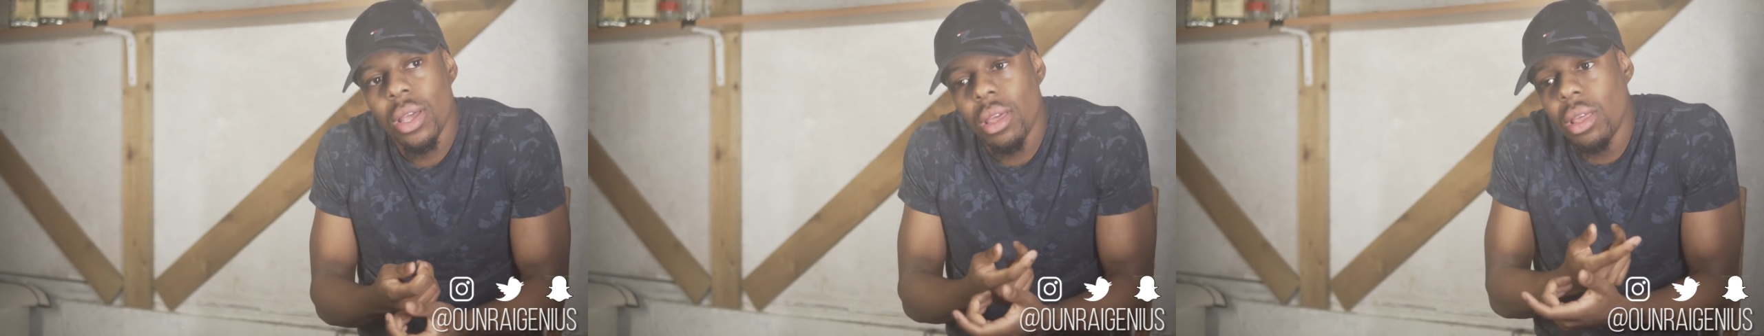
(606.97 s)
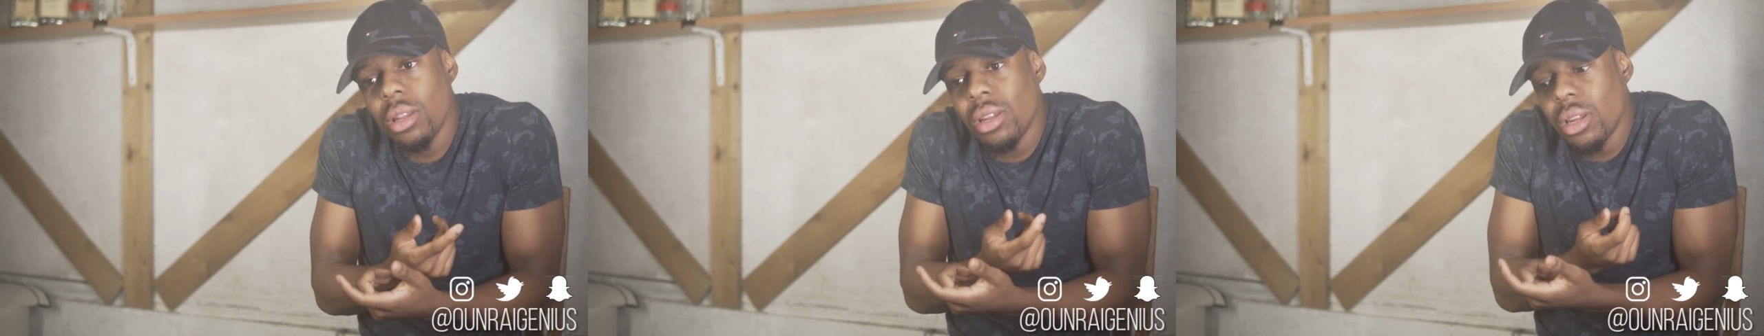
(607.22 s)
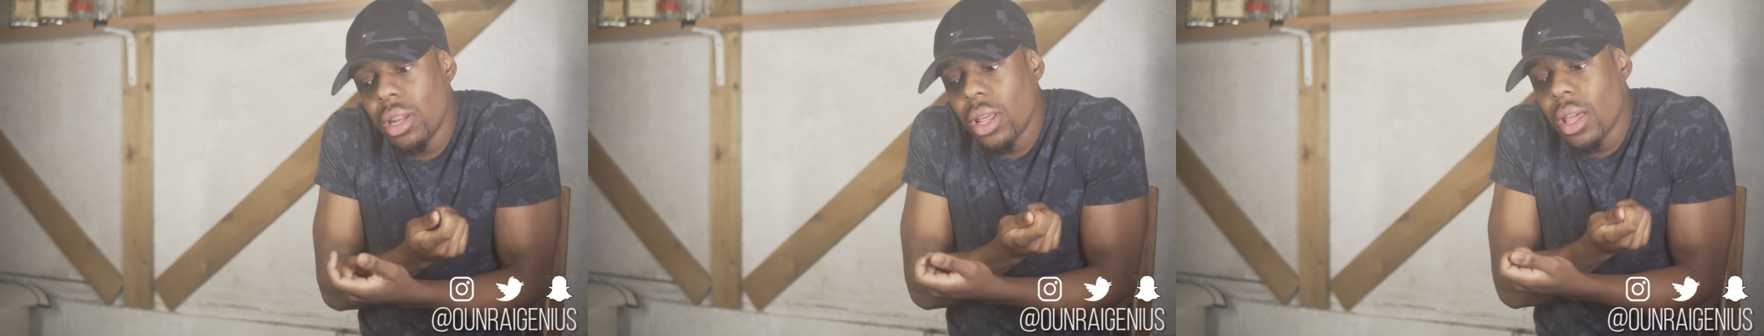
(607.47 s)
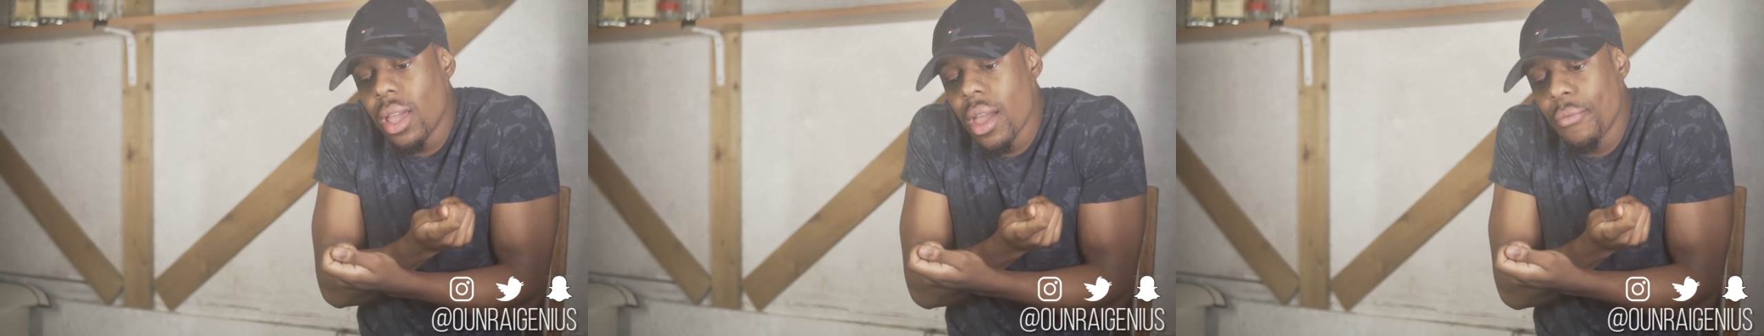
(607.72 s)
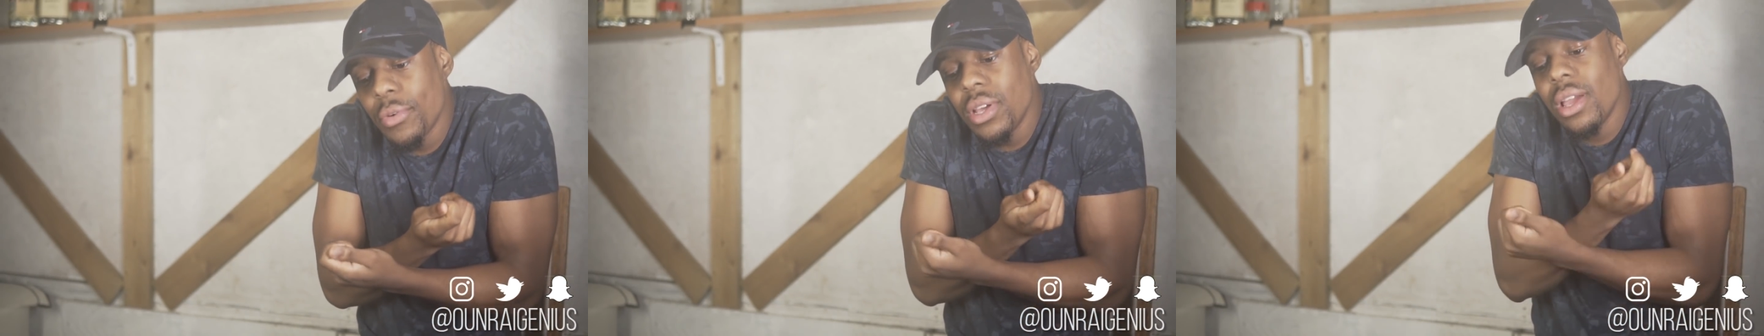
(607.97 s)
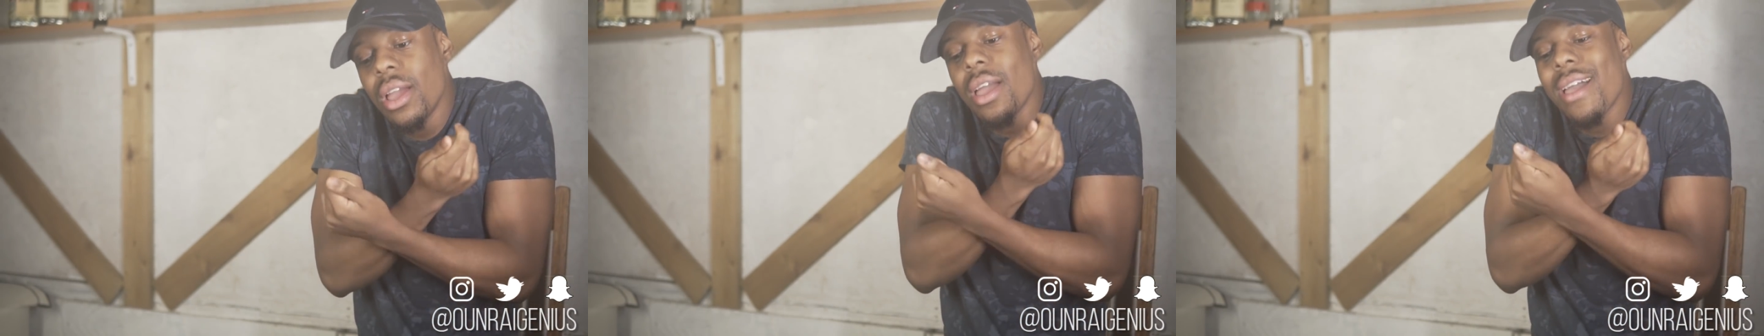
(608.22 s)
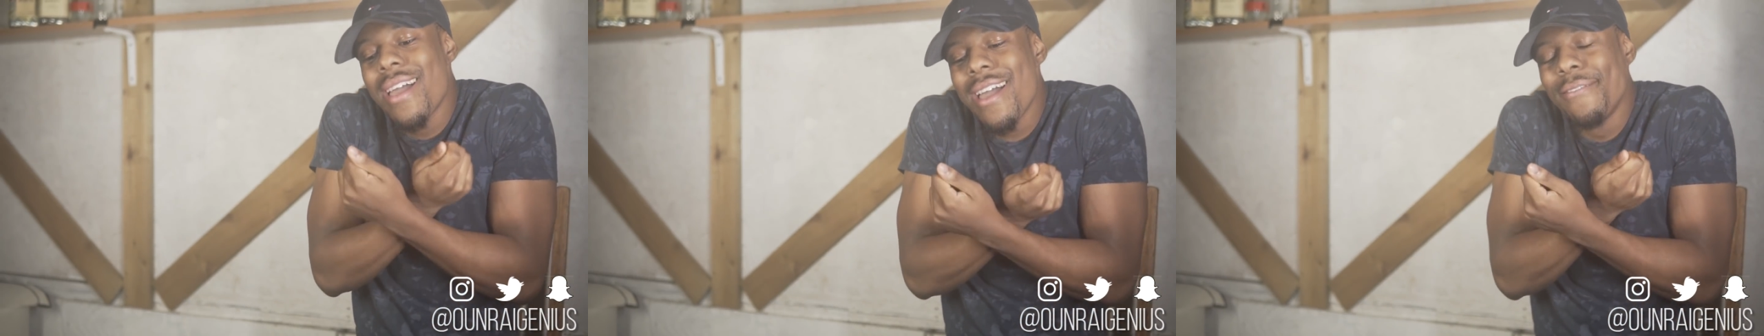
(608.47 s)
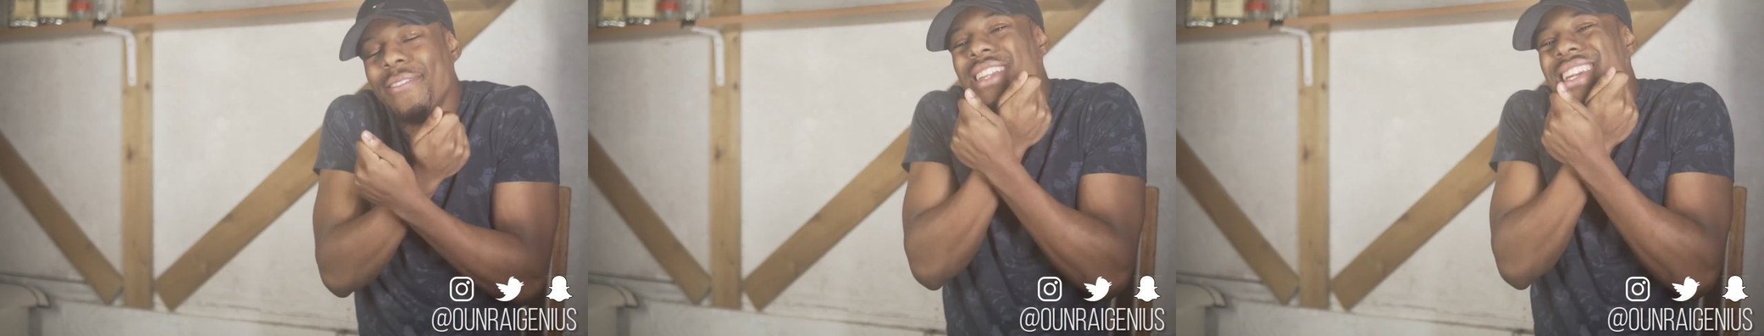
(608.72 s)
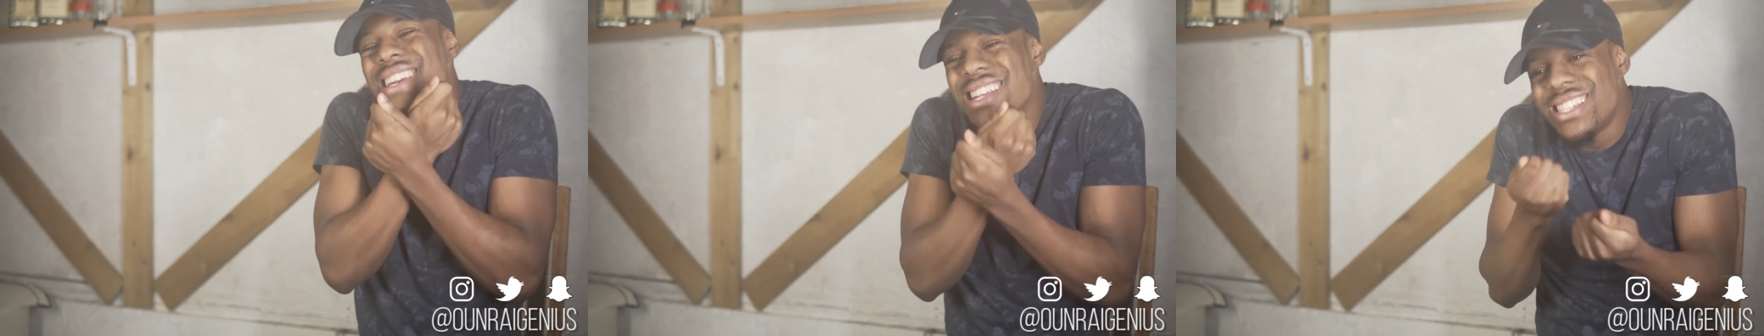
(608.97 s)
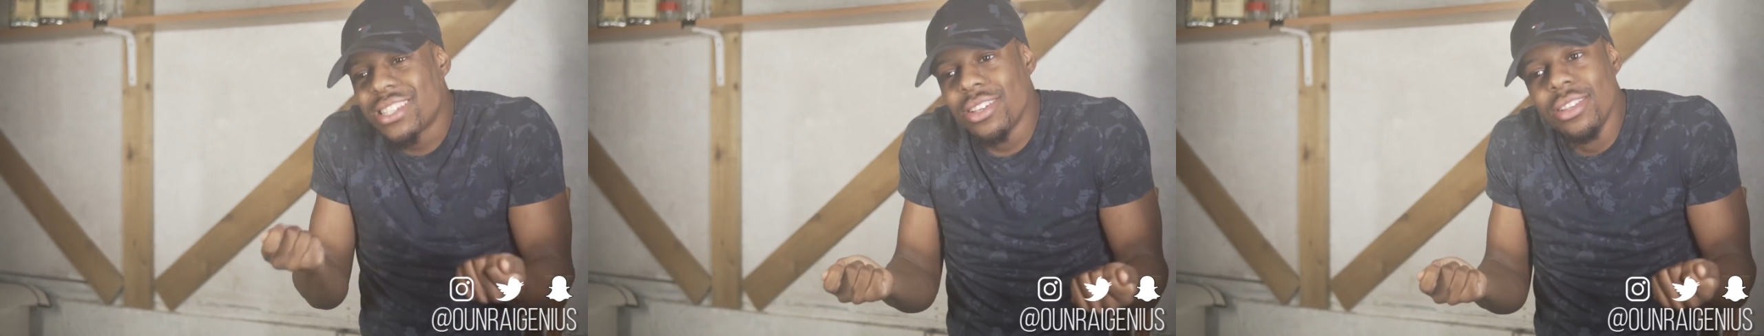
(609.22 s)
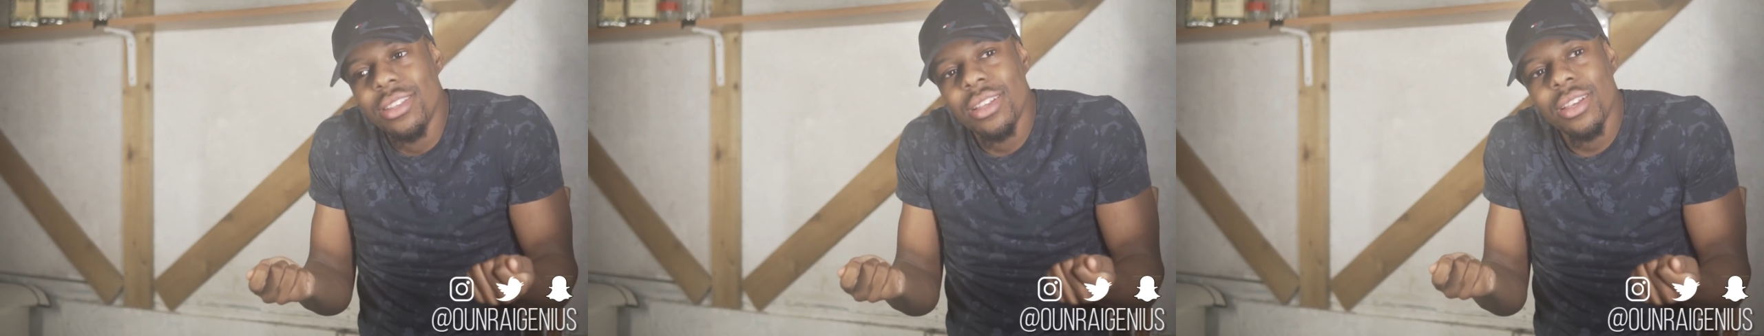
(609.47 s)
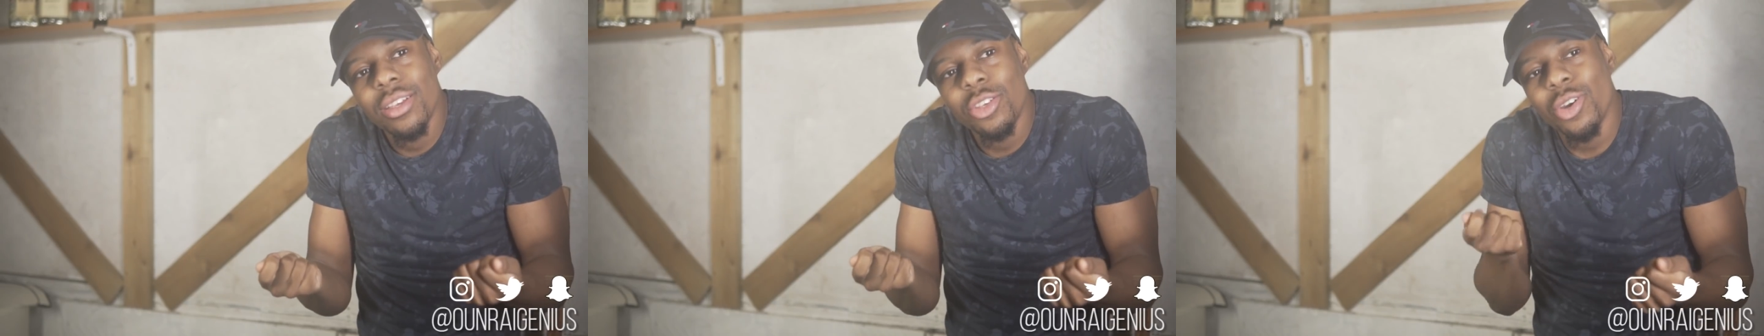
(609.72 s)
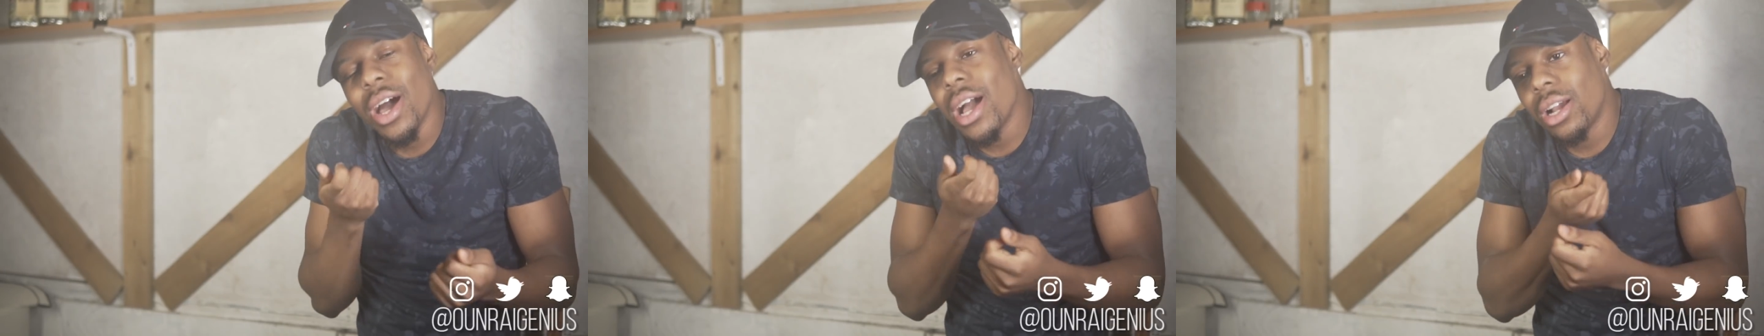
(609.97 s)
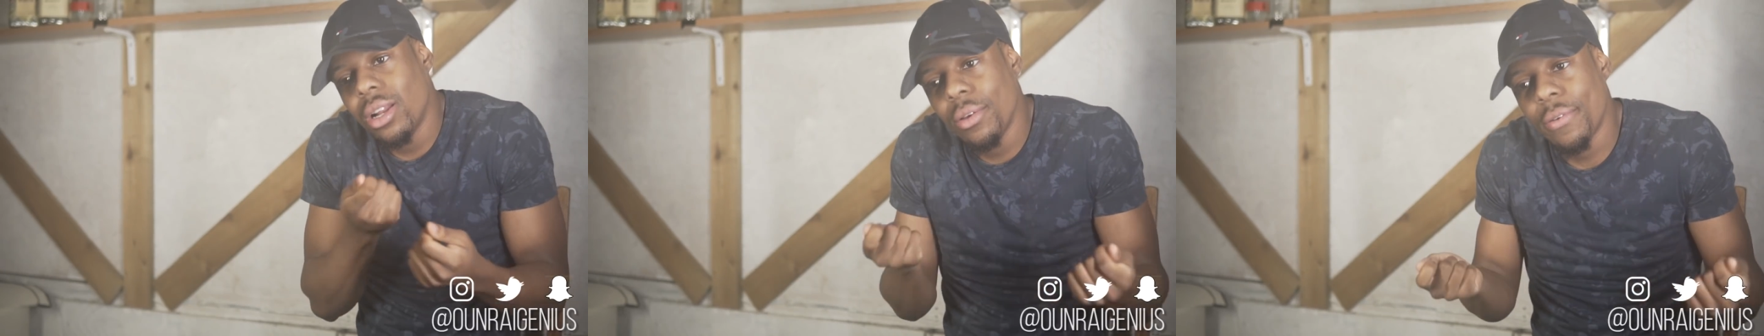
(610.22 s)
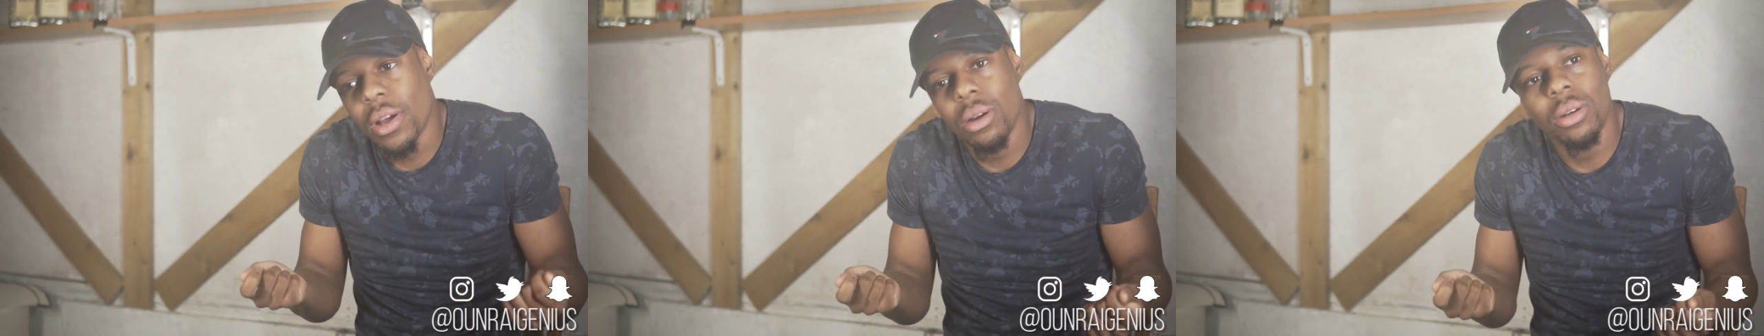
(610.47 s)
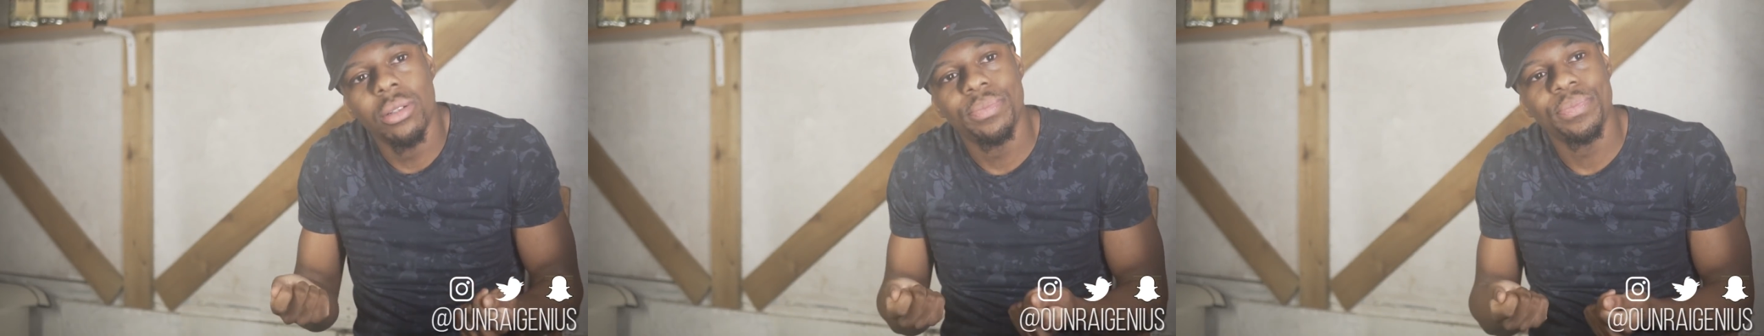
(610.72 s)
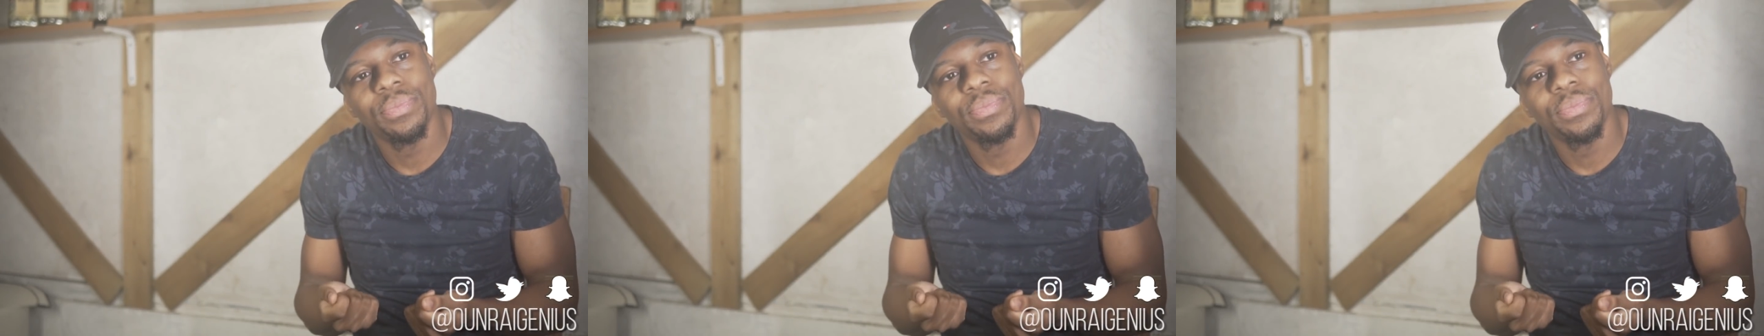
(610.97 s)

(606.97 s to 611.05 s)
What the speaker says: Ooh. In every listen, you're at a cliffhanger.